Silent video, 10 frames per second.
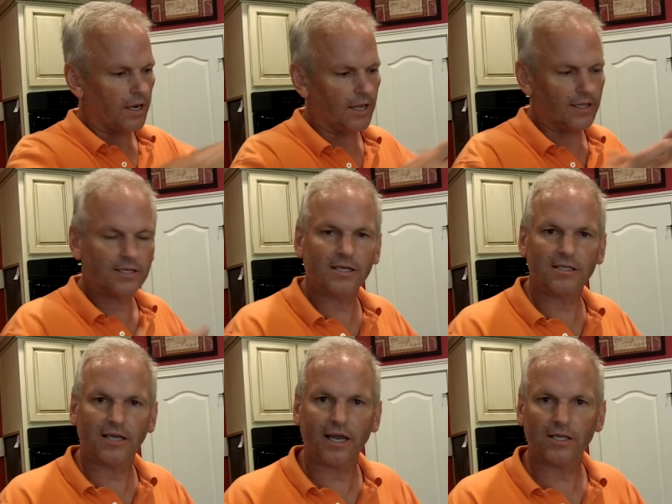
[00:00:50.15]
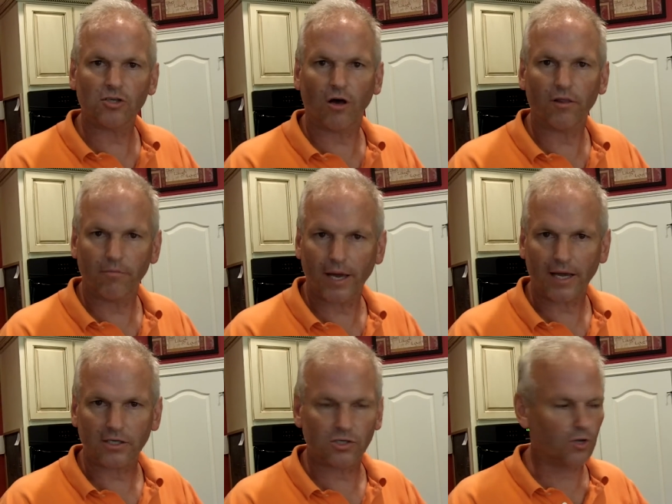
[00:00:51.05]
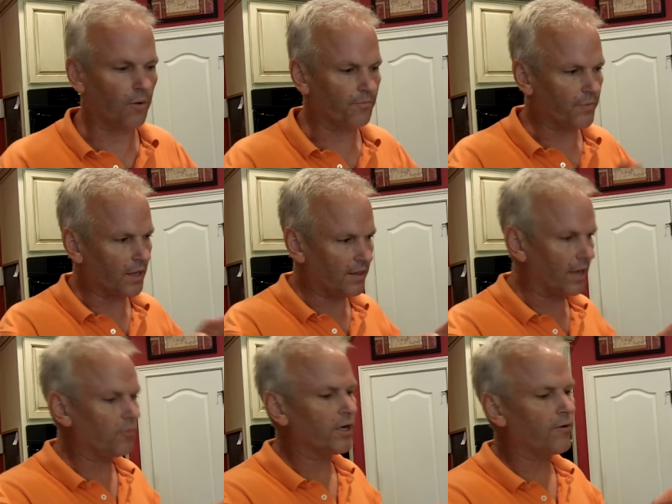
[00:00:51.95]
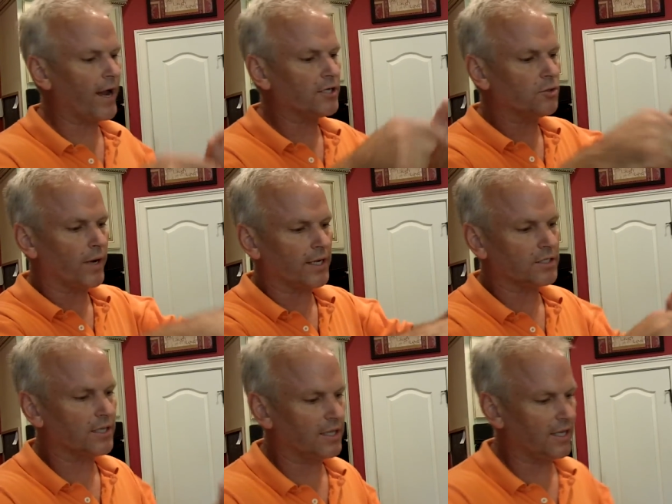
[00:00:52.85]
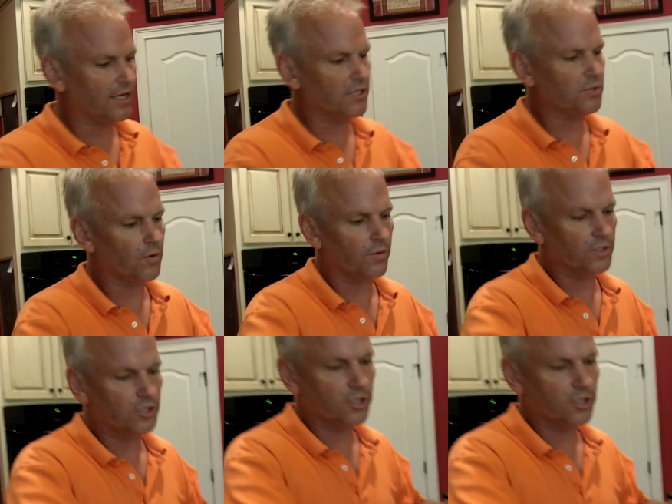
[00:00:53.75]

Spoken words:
And this contains all the mess. So then we graduate to this where it's